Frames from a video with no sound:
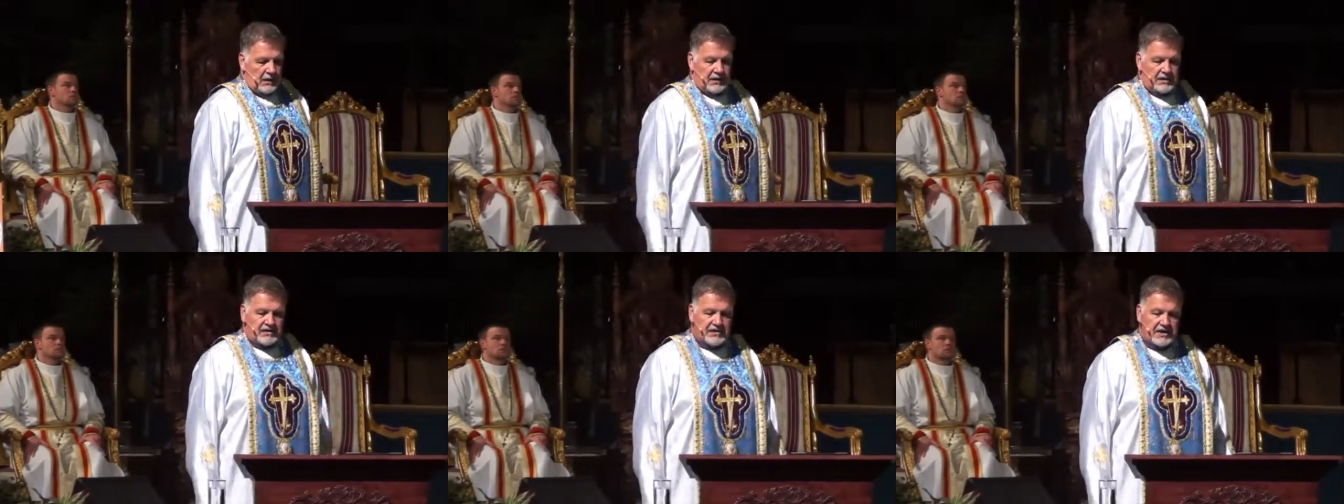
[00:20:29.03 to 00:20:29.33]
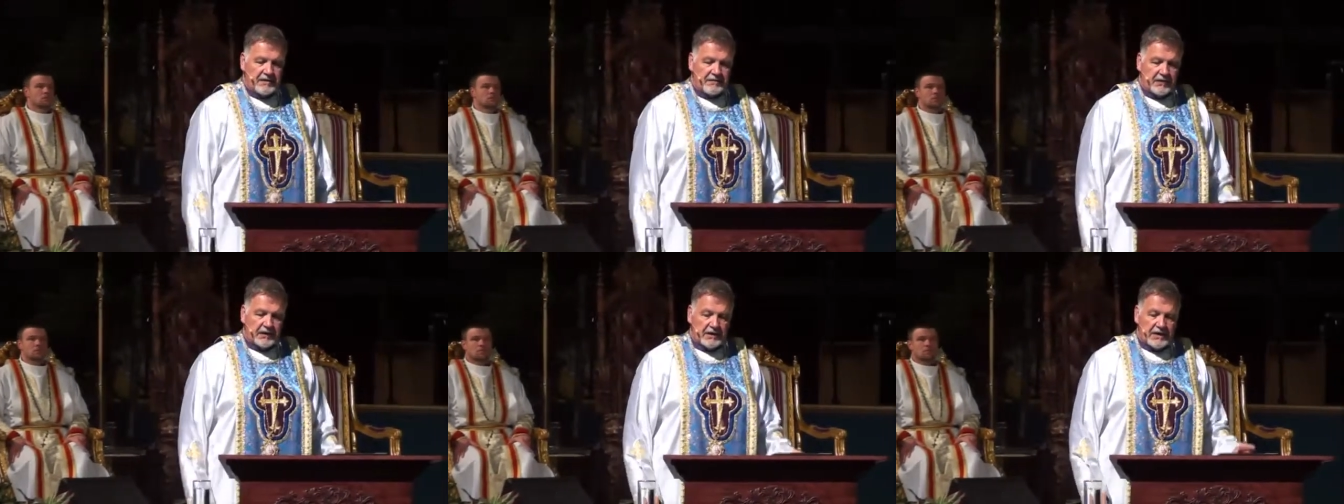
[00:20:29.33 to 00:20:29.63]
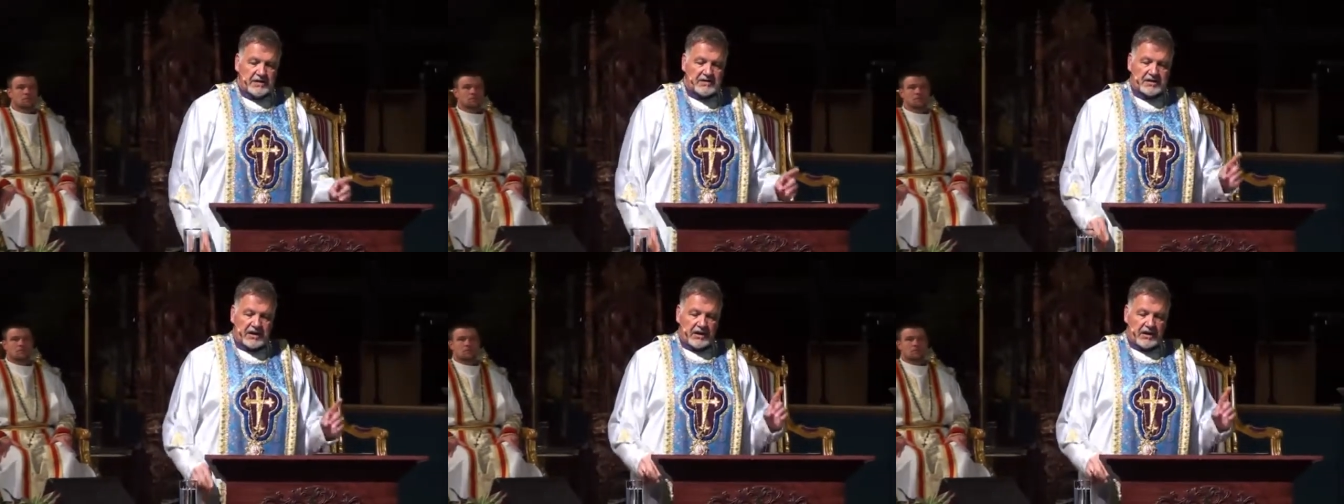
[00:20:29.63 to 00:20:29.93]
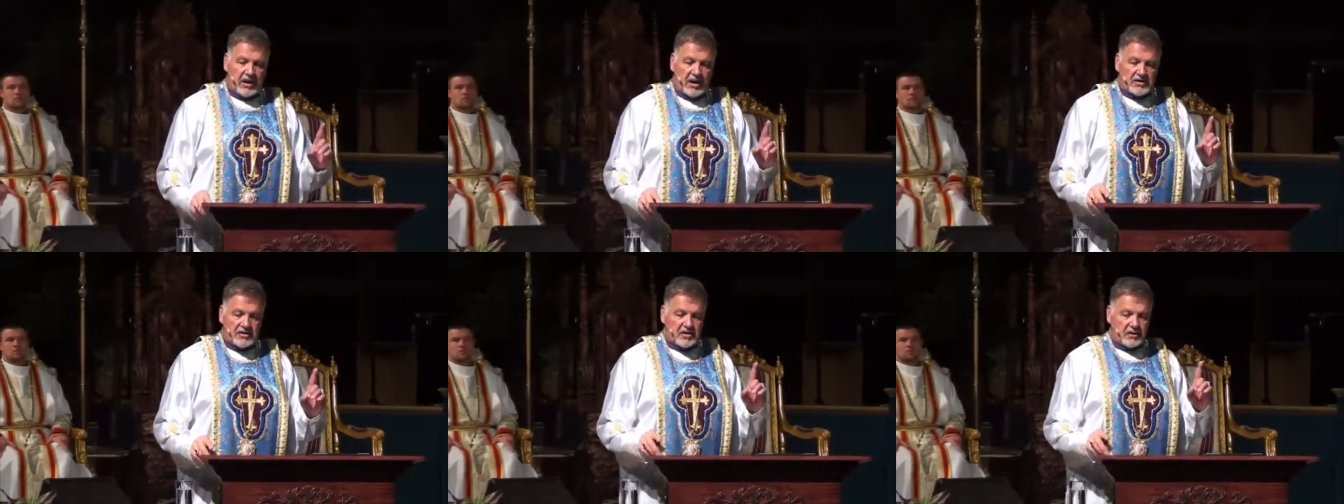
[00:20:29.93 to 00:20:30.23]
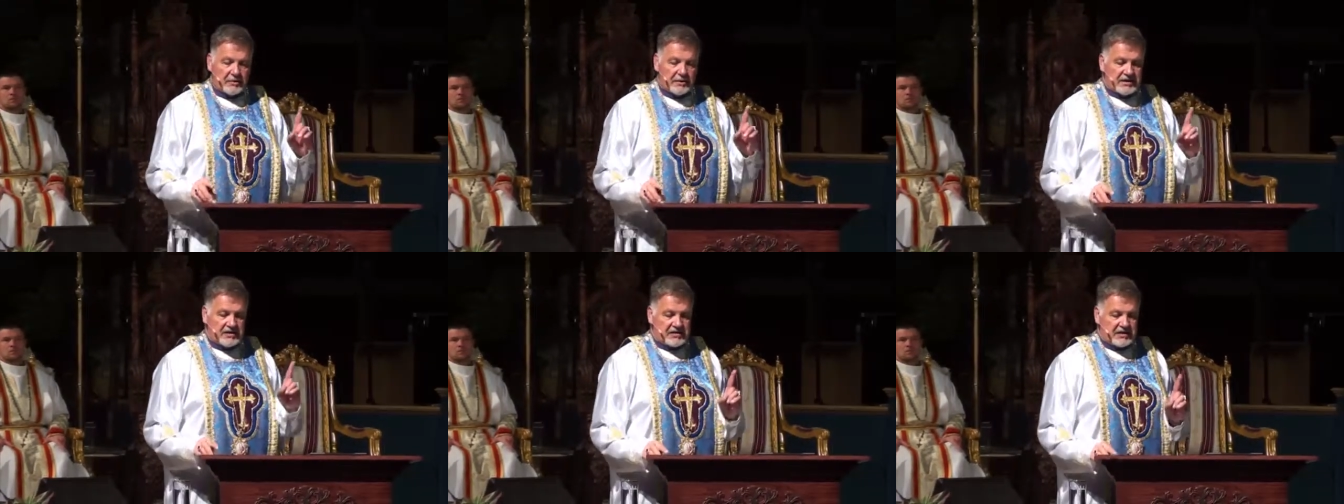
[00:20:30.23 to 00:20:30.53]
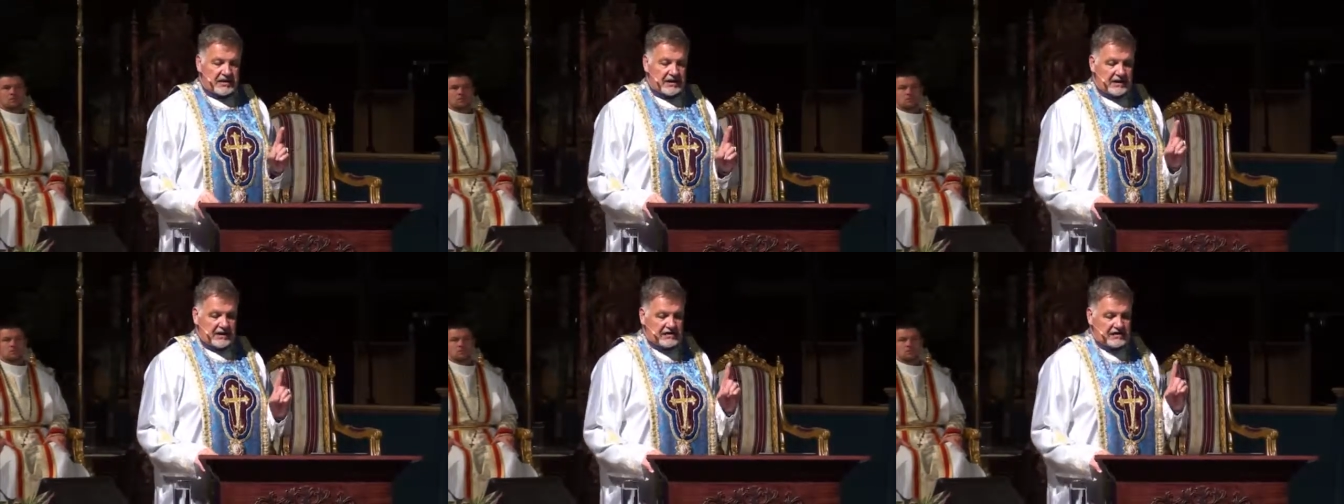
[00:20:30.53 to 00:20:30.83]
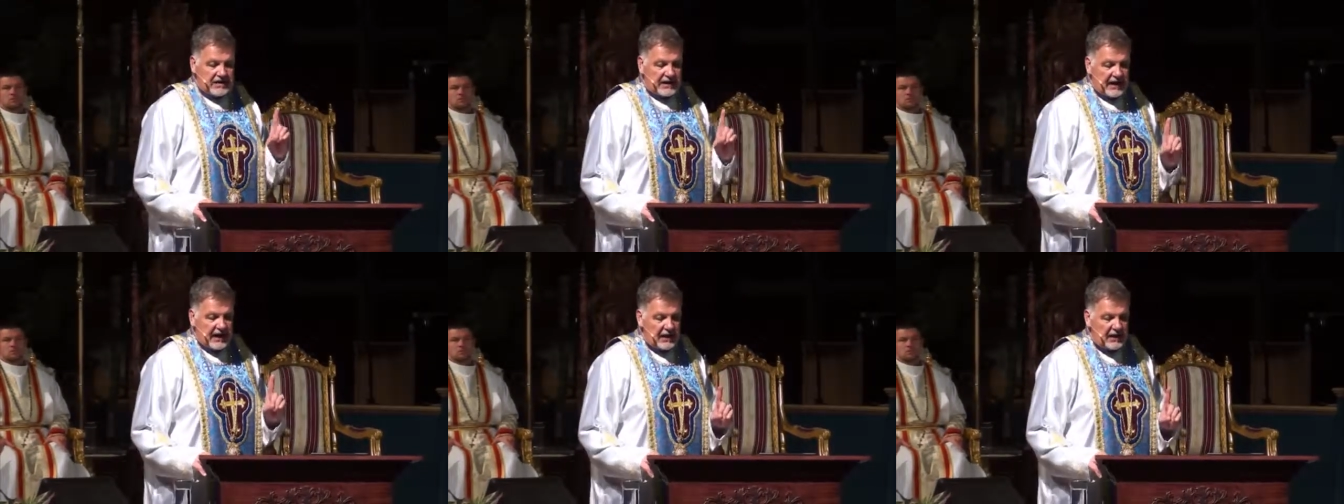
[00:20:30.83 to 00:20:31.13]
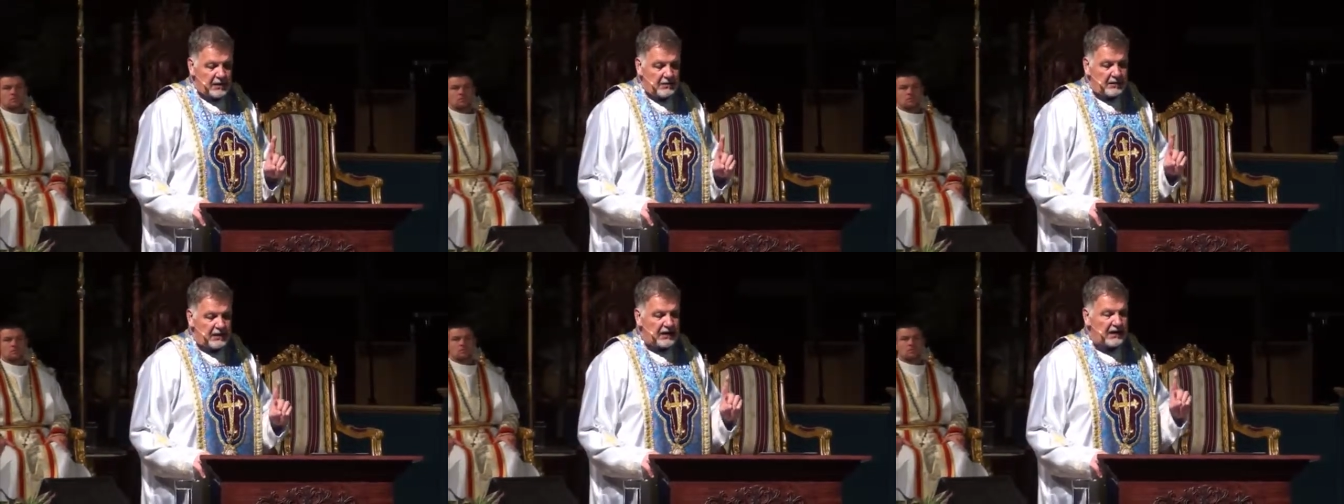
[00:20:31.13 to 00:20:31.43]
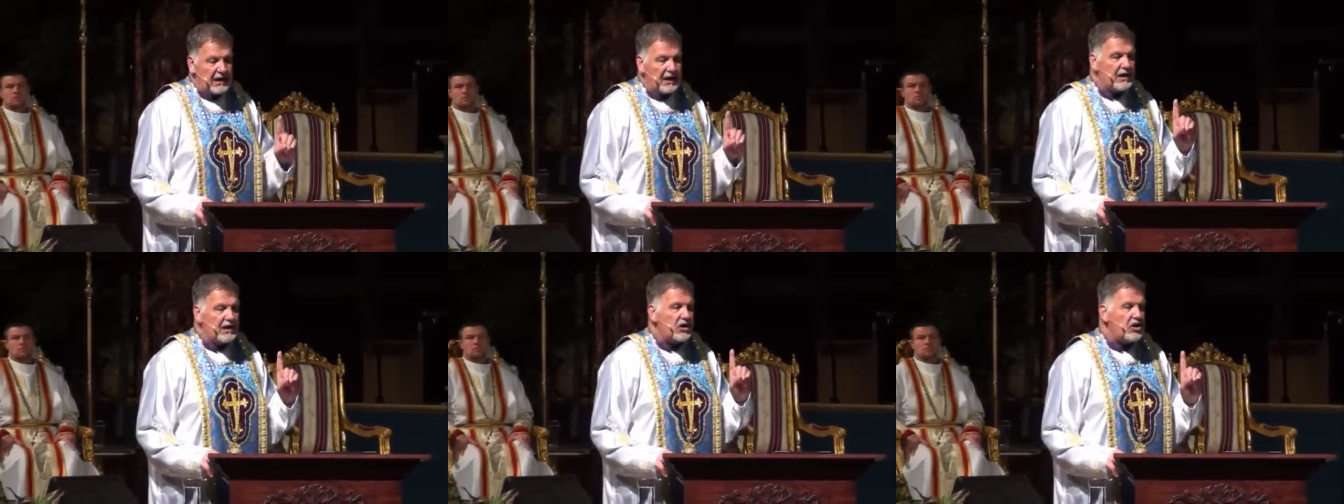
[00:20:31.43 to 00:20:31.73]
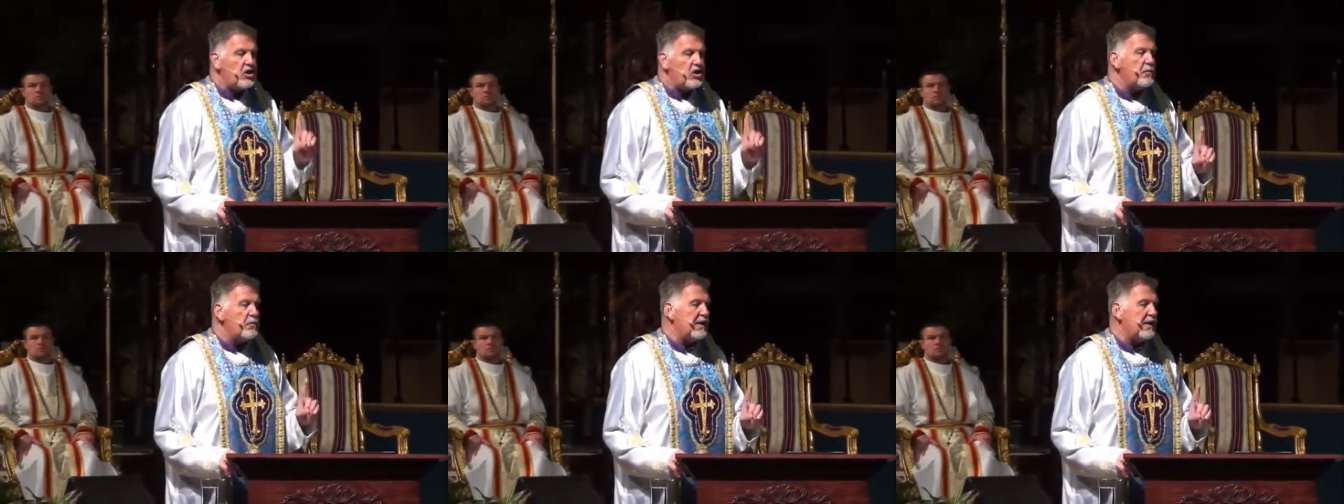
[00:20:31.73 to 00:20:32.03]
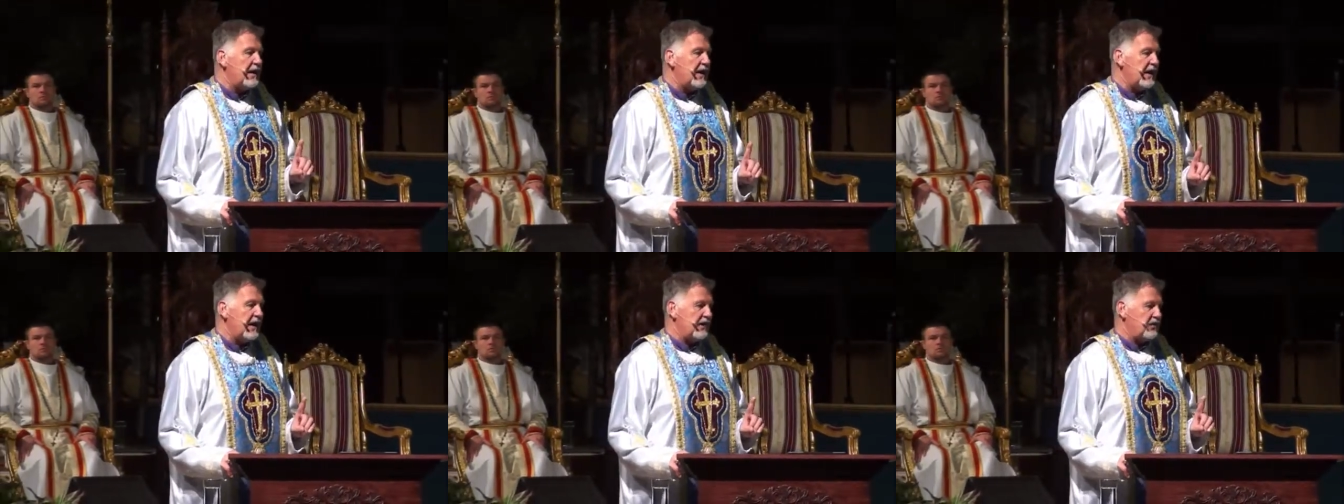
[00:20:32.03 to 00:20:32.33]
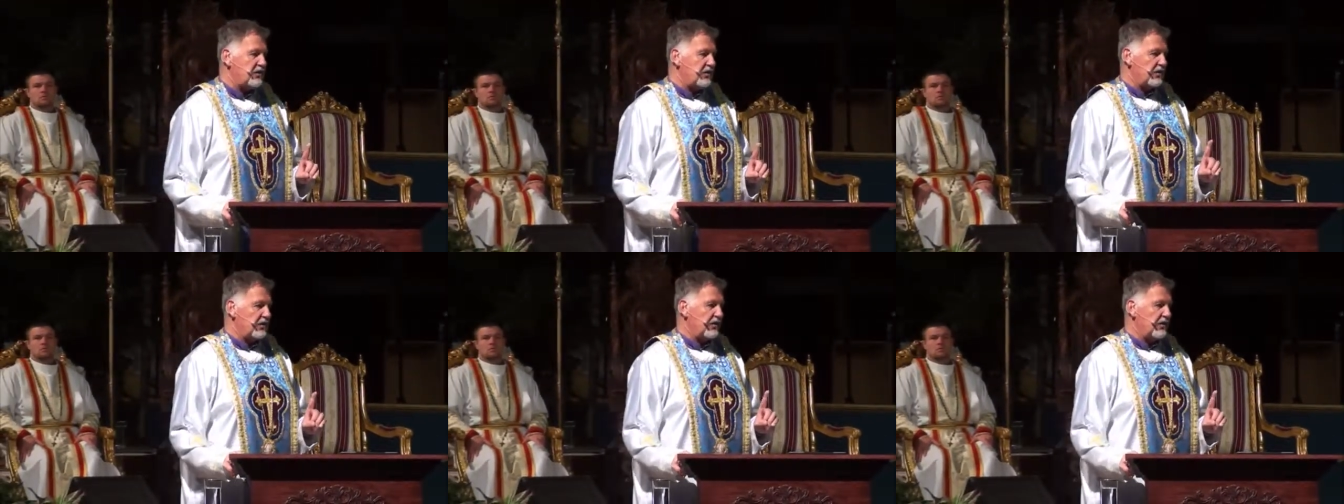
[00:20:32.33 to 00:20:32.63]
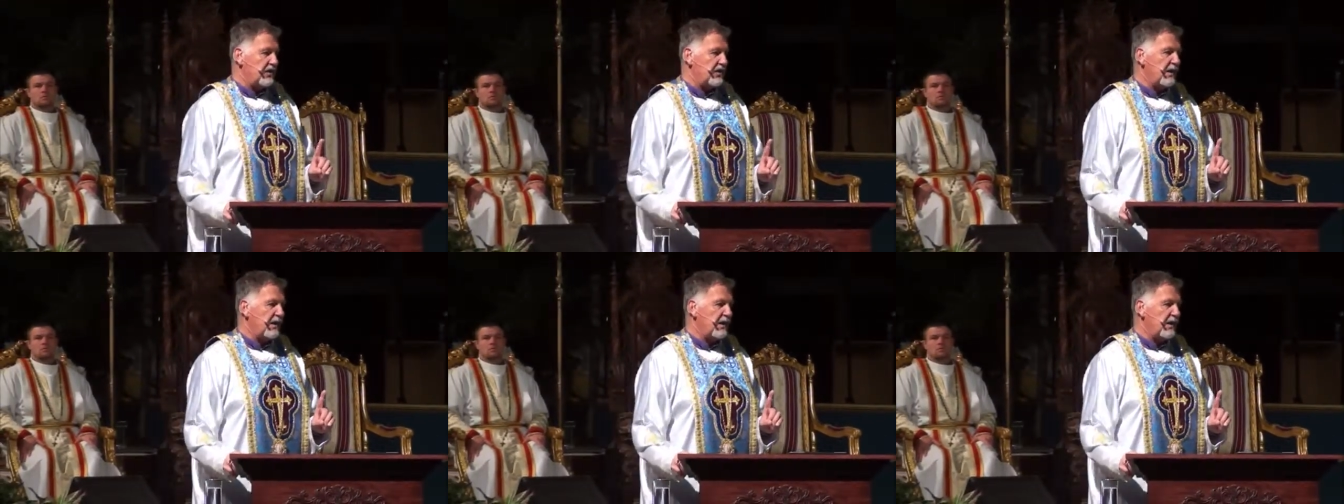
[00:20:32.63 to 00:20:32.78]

Sinfulness can also be seen as the element in human nature.